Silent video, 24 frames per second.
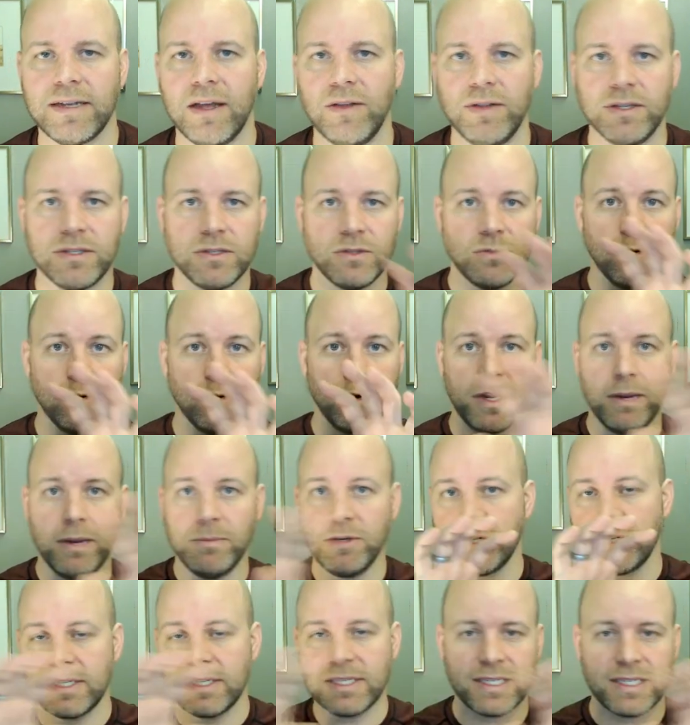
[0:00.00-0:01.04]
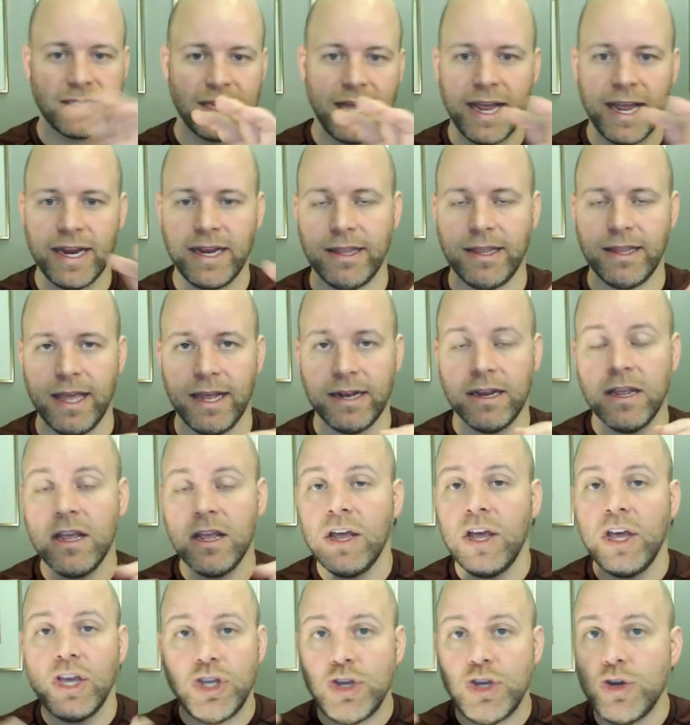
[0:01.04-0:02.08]
working. I'm just sliding that.
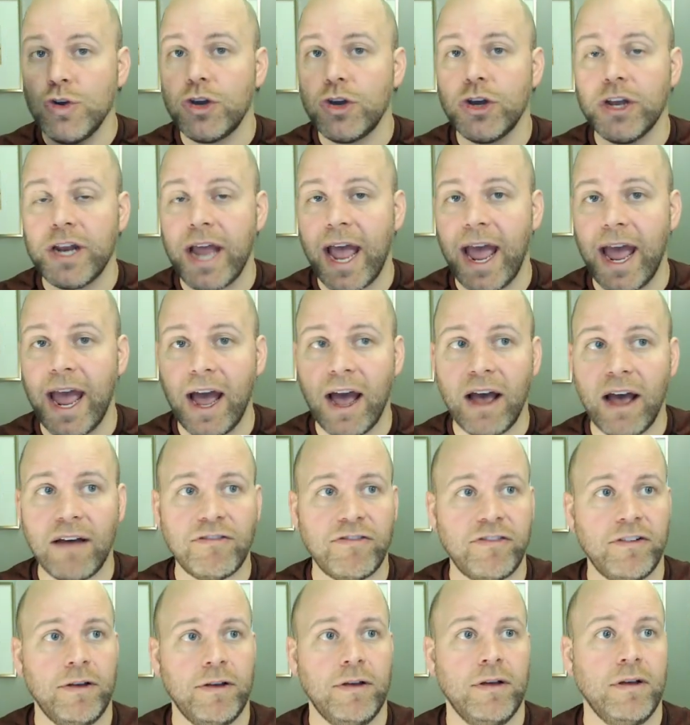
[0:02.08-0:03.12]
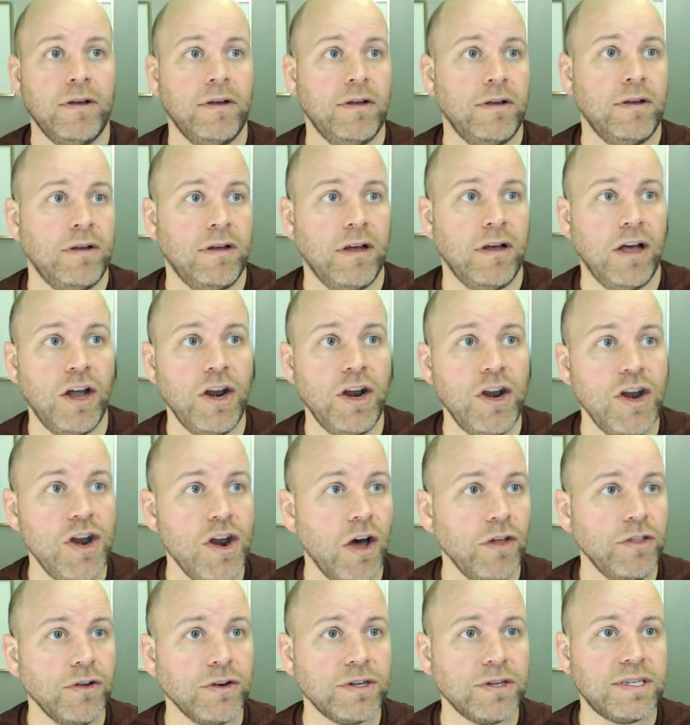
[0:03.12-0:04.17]
You could have
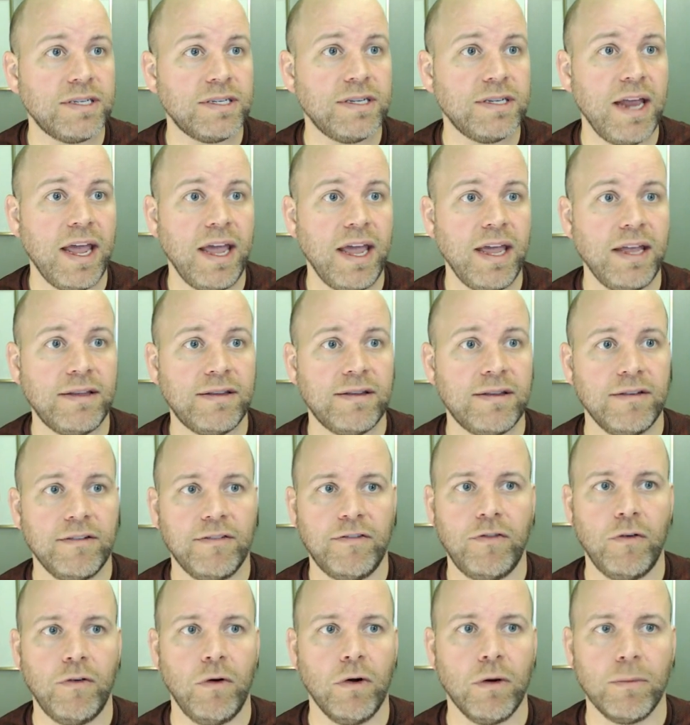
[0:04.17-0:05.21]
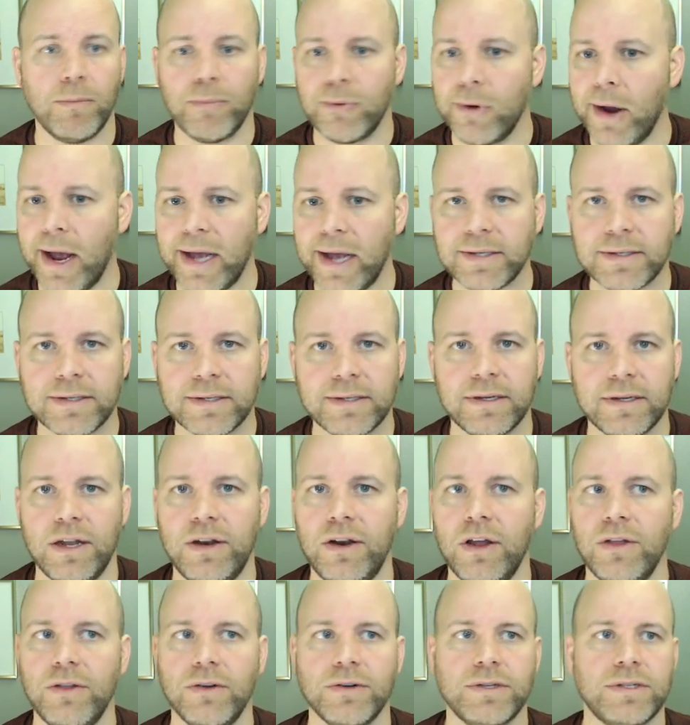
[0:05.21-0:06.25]
another state for pressed,
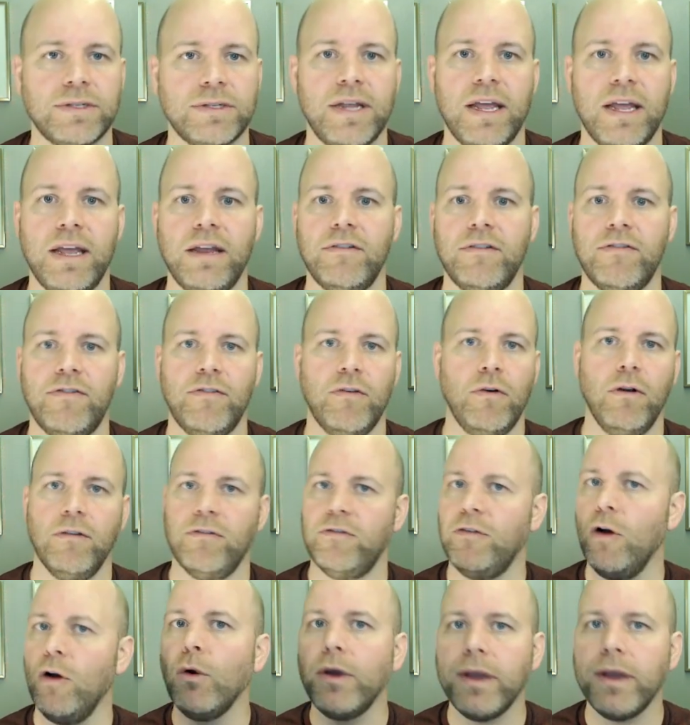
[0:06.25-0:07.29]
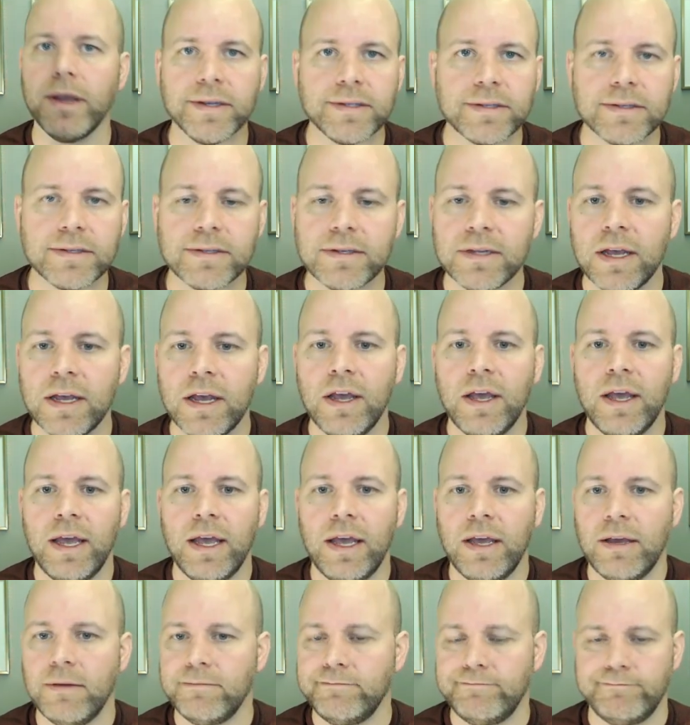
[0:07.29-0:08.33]
another state for focused.
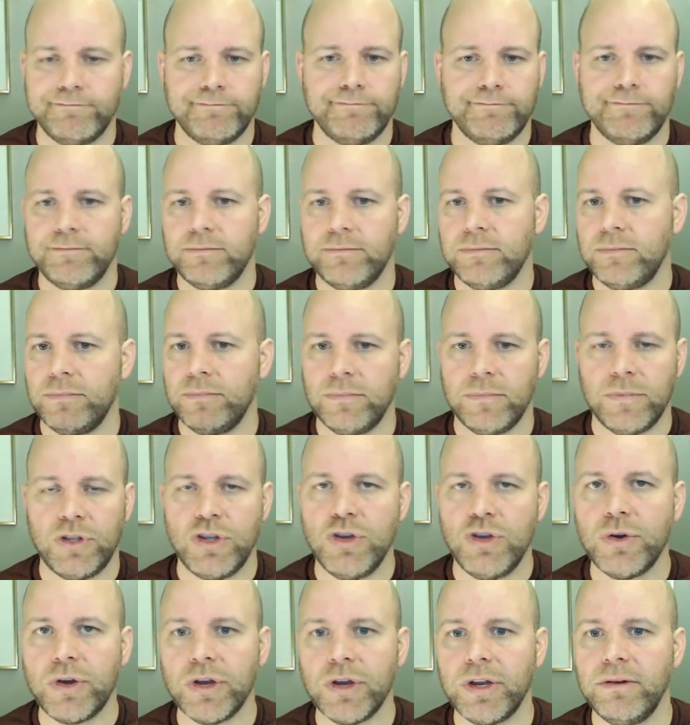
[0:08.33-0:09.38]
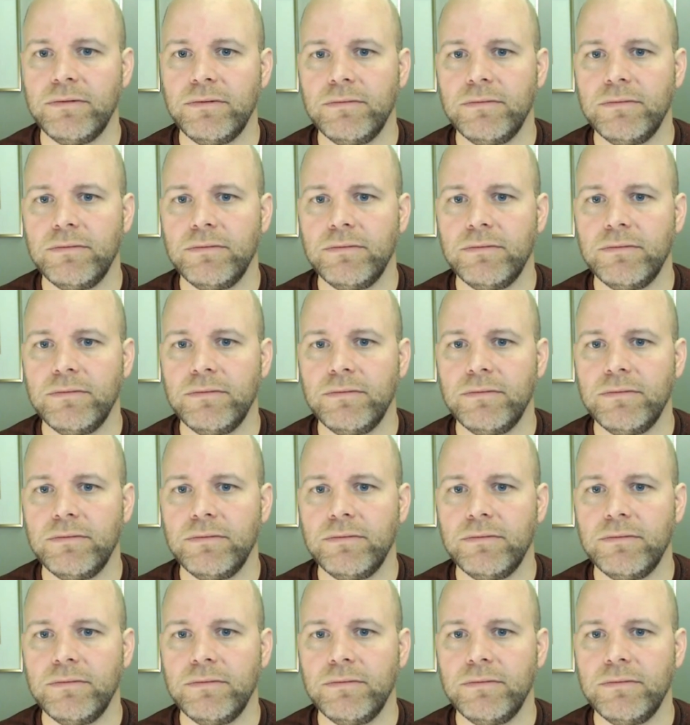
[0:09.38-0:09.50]
You could